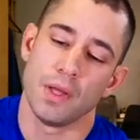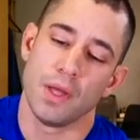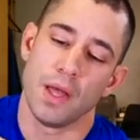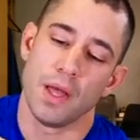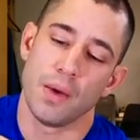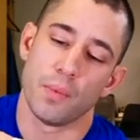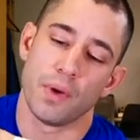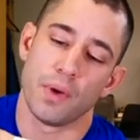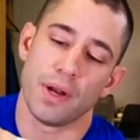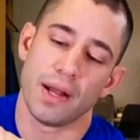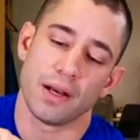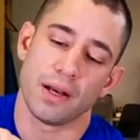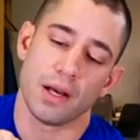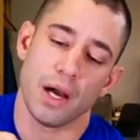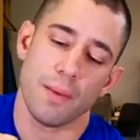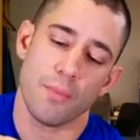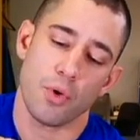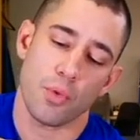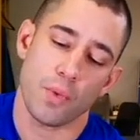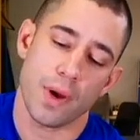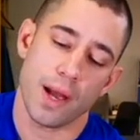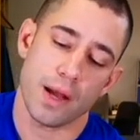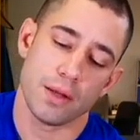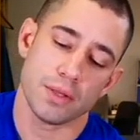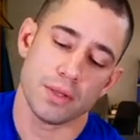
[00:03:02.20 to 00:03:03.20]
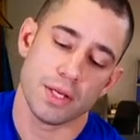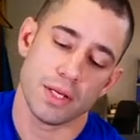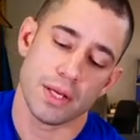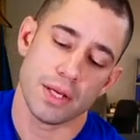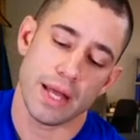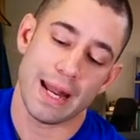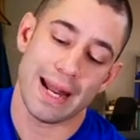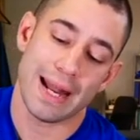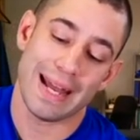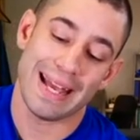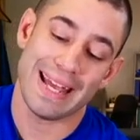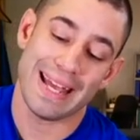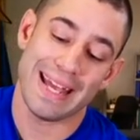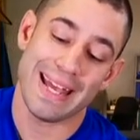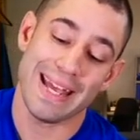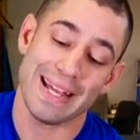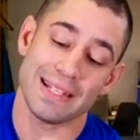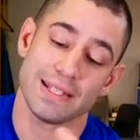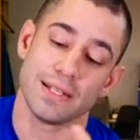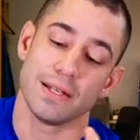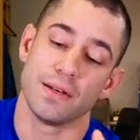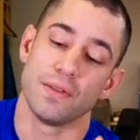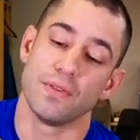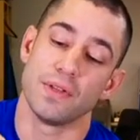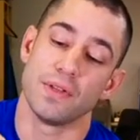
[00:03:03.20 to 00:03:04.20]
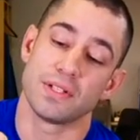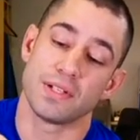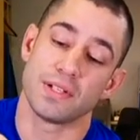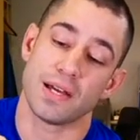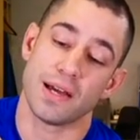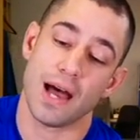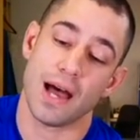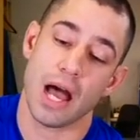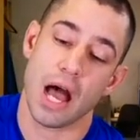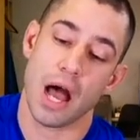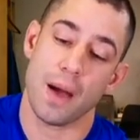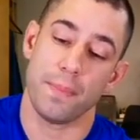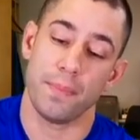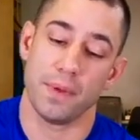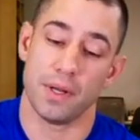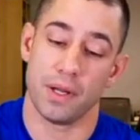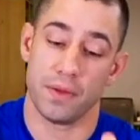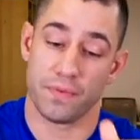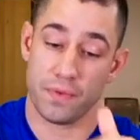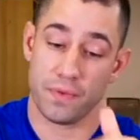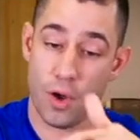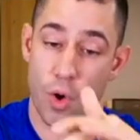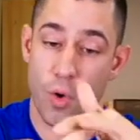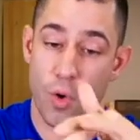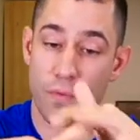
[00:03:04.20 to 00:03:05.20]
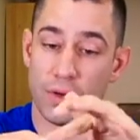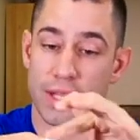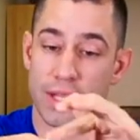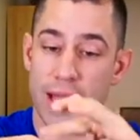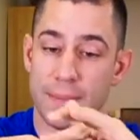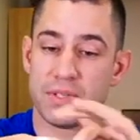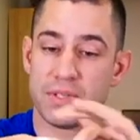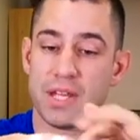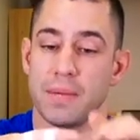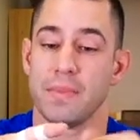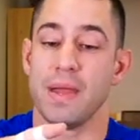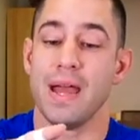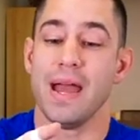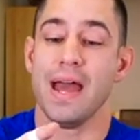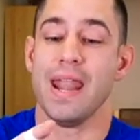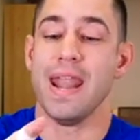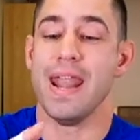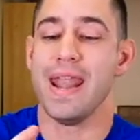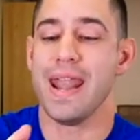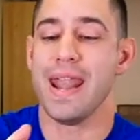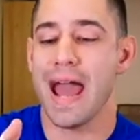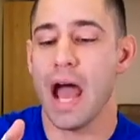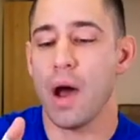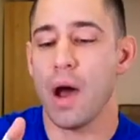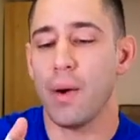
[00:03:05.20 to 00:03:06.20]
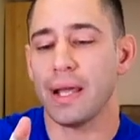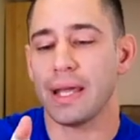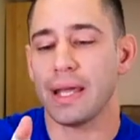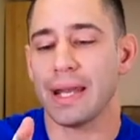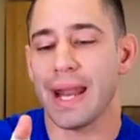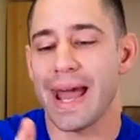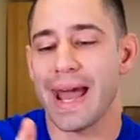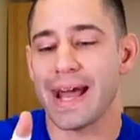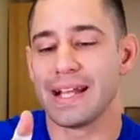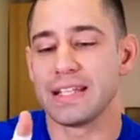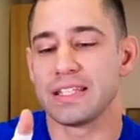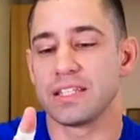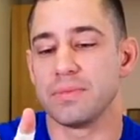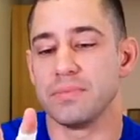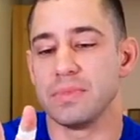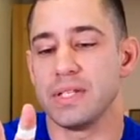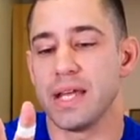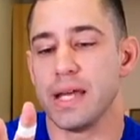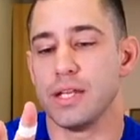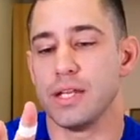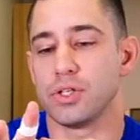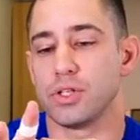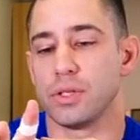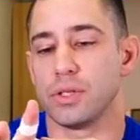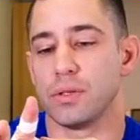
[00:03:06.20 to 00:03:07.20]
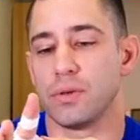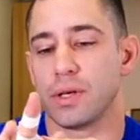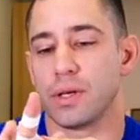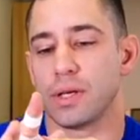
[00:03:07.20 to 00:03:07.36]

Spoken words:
When I come around and I hit the top and I've overlapped tape, now I can add some tension.